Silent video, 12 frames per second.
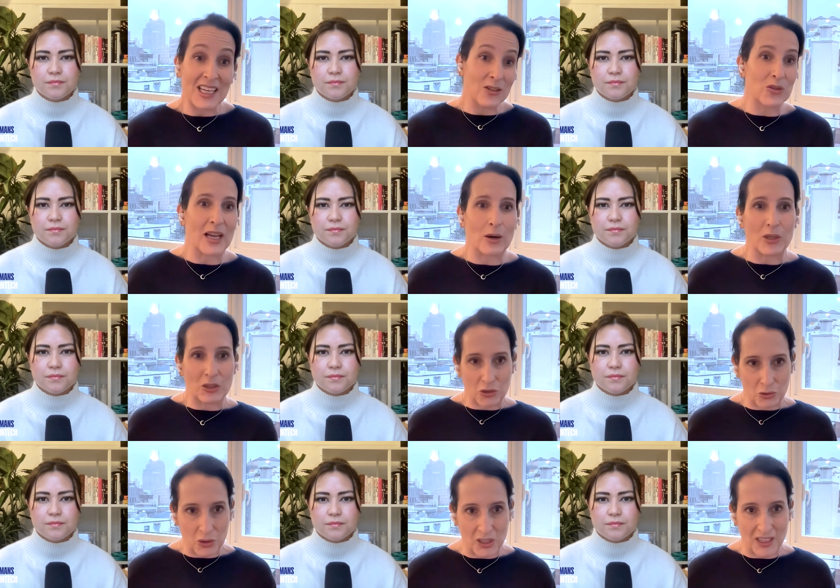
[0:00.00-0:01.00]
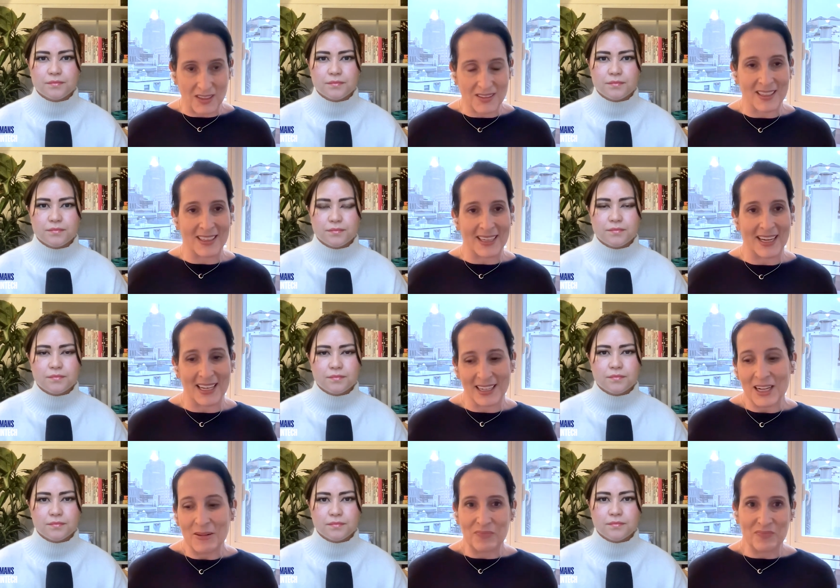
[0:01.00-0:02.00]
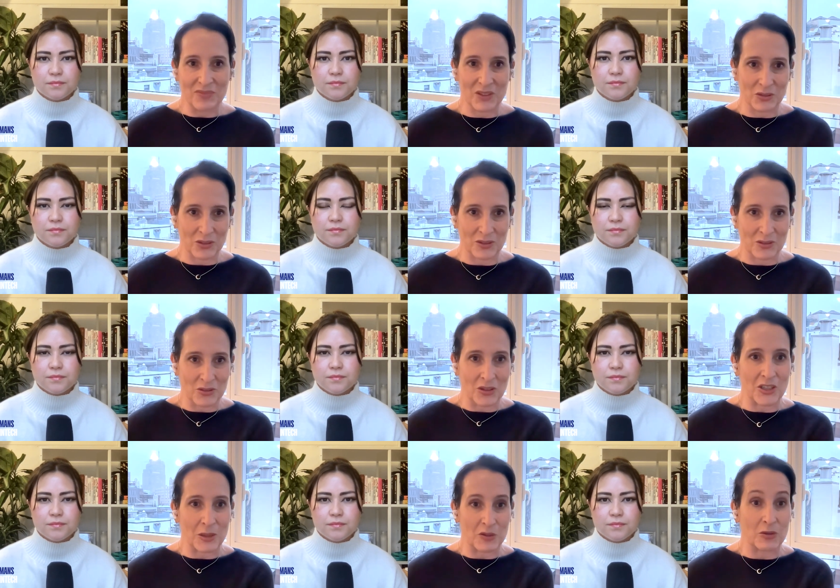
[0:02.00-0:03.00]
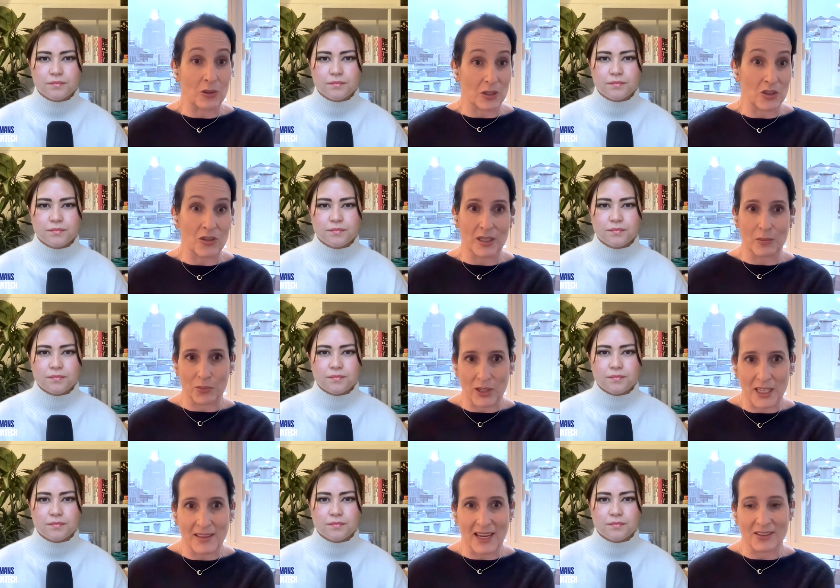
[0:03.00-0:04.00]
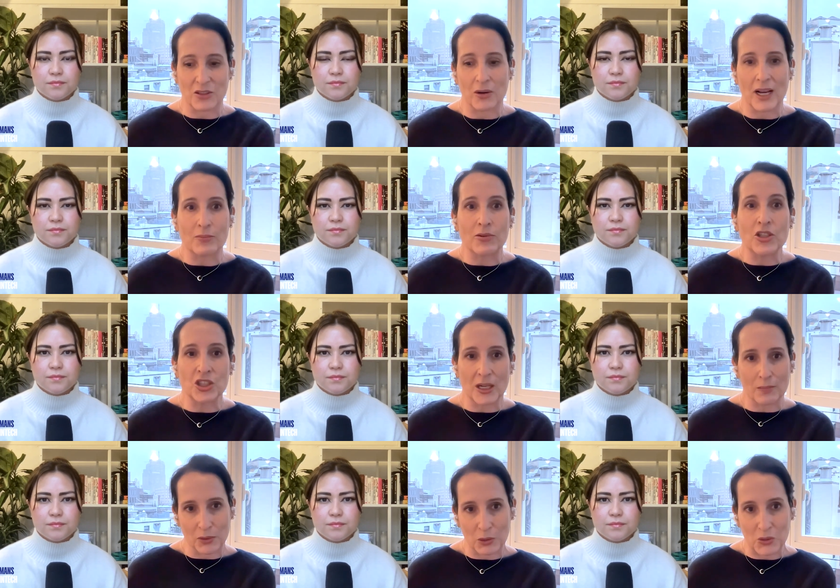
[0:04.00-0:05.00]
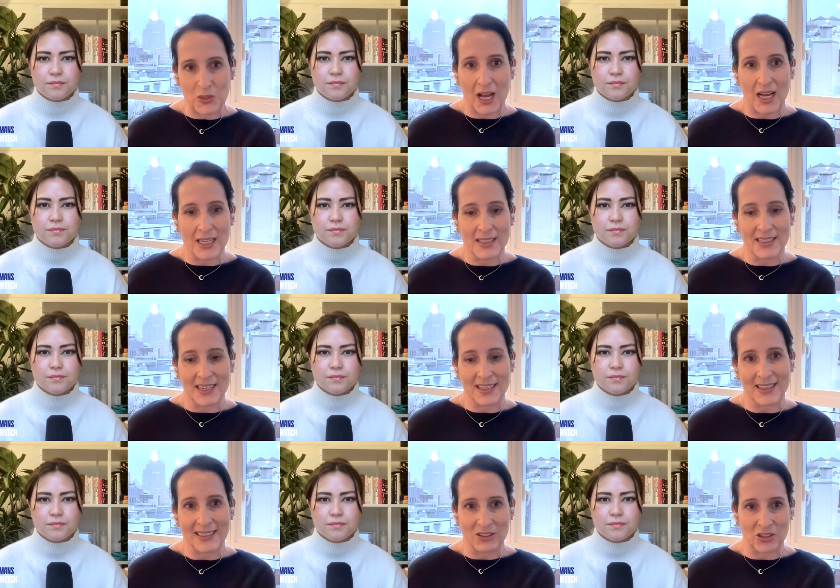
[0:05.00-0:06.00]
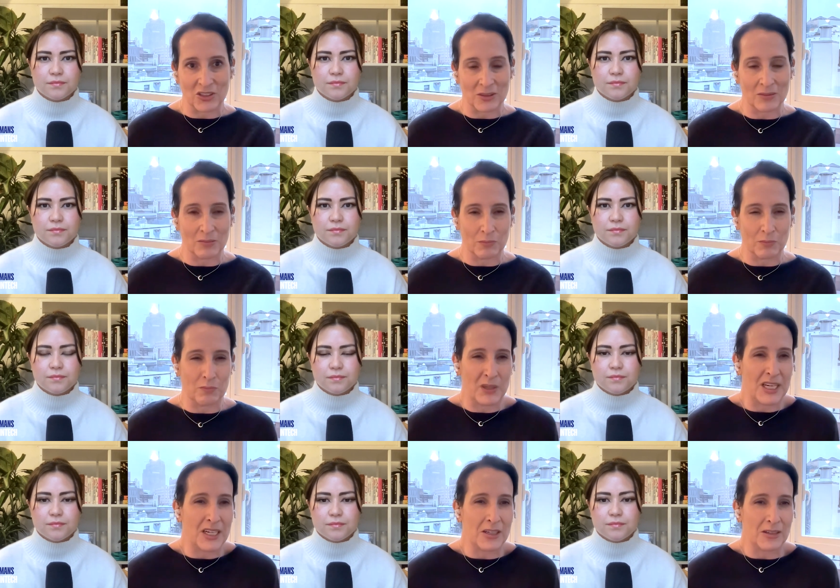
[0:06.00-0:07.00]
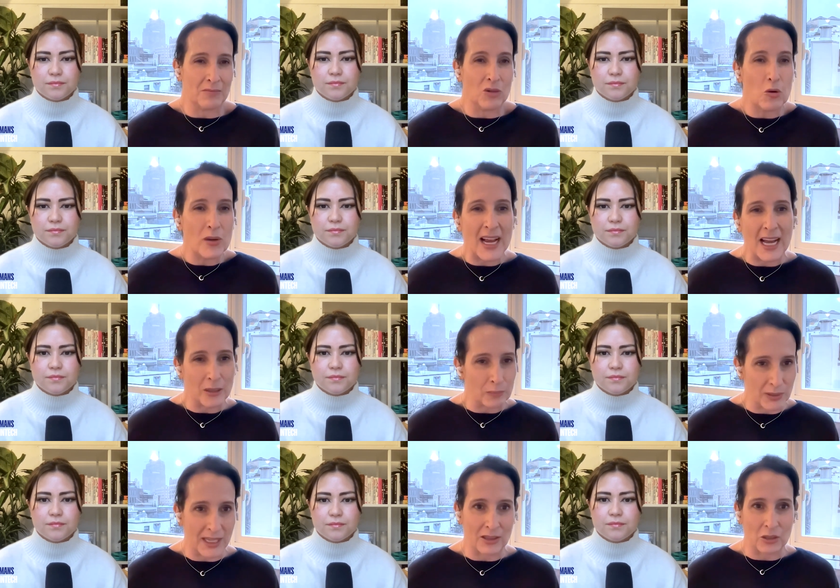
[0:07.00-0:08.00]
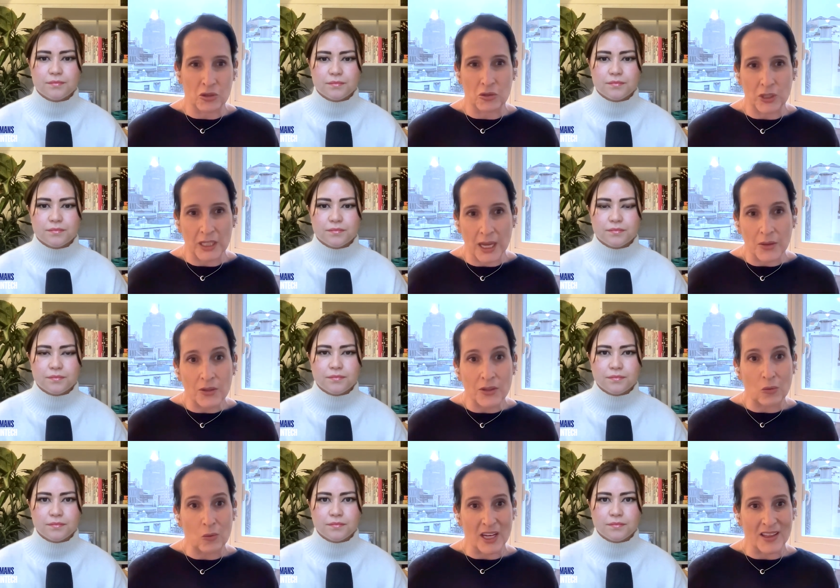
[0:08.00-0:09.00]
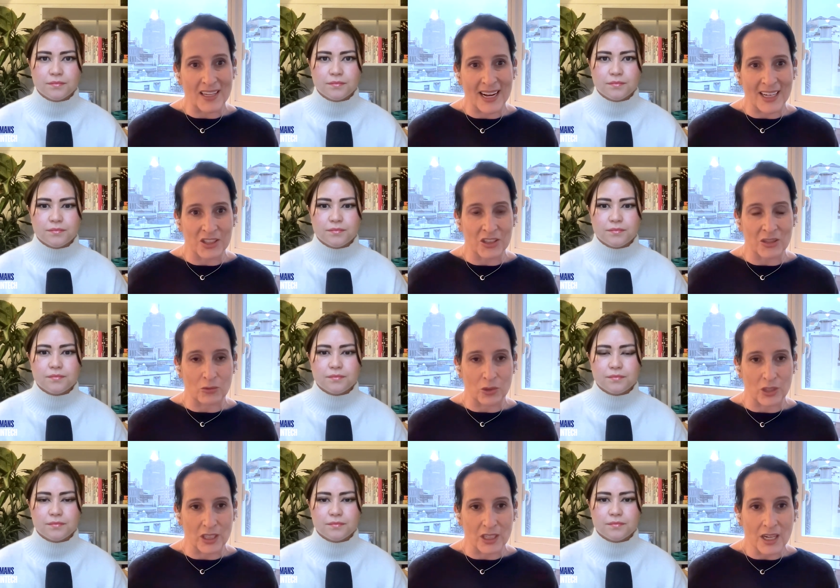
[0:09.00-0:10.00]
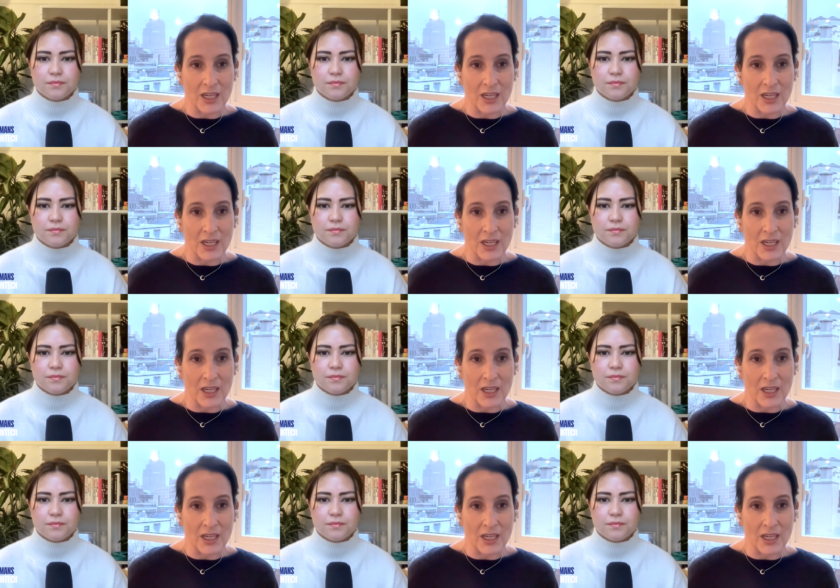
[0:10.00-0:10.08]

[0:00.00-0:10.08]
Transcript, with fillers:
Speaker 1: here's how we do things. And again, this the startups are really trying to break that. So I appreciate both sides, and I think it's just being knowing how to blend the two together in a way that actually really